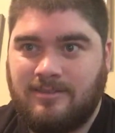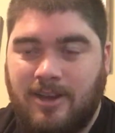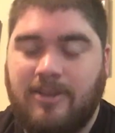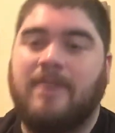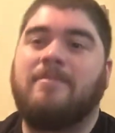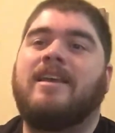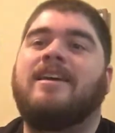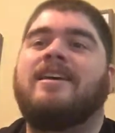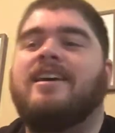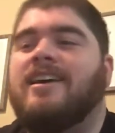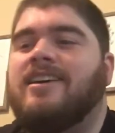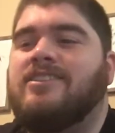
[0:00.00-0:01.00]
Okay,
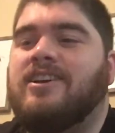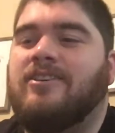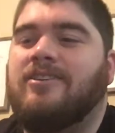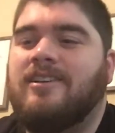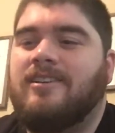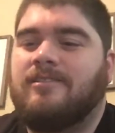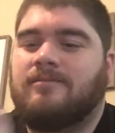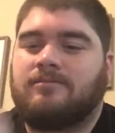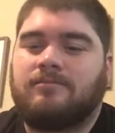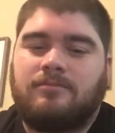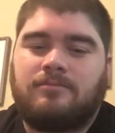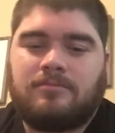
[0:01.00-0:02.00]
so
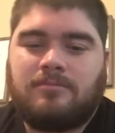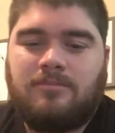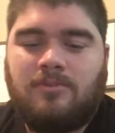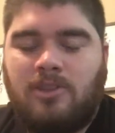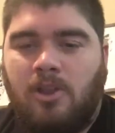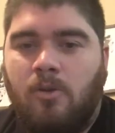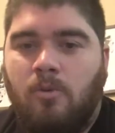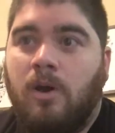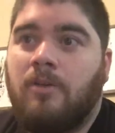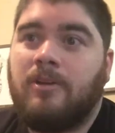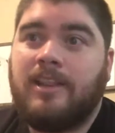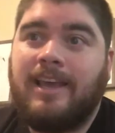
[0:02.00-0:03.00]

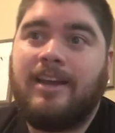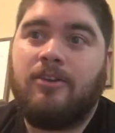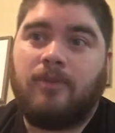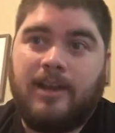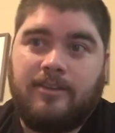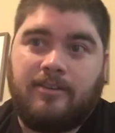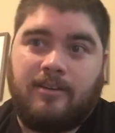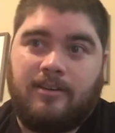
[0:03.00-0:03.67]
what related rates